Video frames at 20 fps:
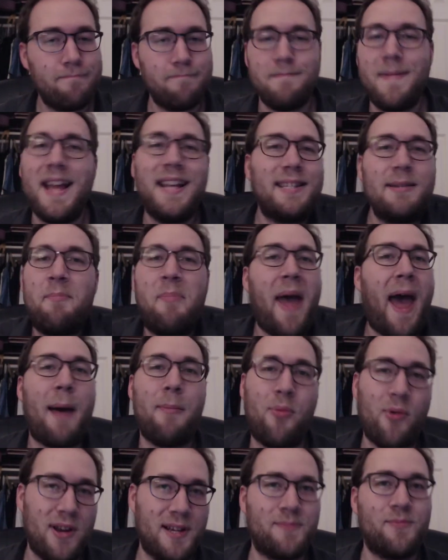It's a Bad
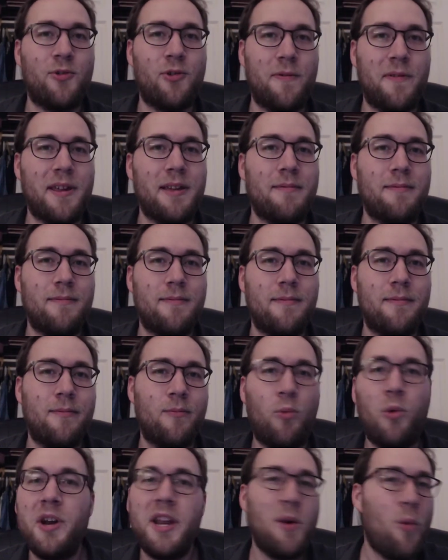Boys movie.
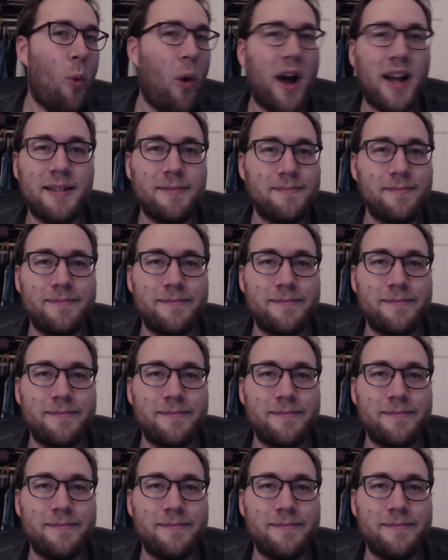What do you want?